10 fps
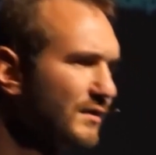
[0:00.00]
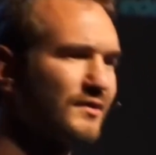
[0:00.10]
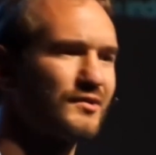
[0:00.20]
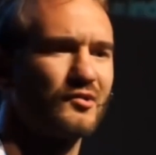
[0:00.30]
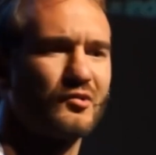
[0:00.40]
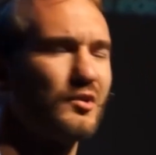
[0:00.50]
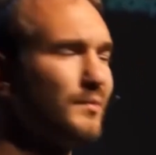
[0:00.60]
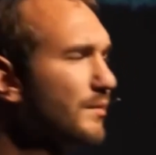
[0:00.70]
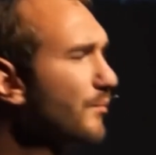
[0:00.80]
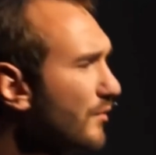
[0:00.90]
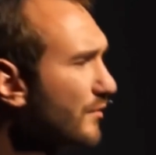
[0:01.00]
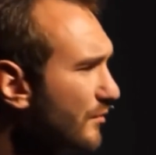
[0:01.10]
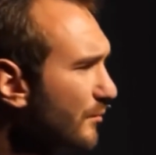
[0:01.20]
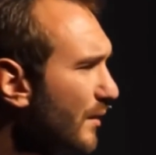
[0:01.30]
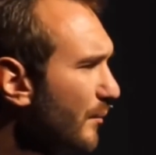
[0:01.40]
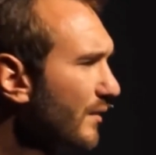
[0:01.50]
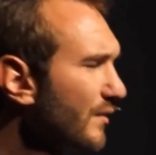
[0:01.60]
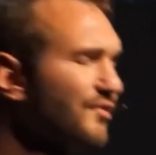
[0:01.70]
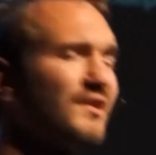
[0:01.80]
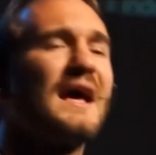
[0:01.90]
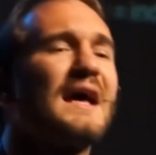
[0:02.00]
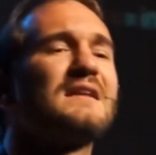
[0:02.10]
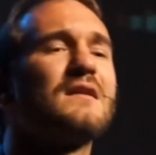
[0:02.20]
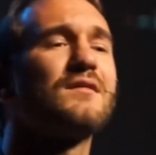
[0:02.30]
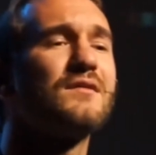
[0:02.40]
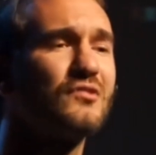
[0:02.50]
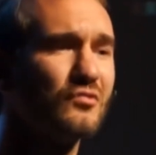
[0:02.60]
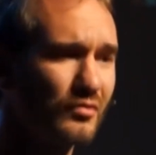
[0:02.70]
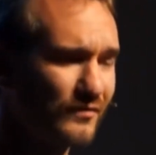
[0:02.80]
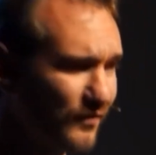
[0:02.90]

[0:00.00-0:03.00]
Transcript: because I was going to be a burden to my parents and I had nothing to look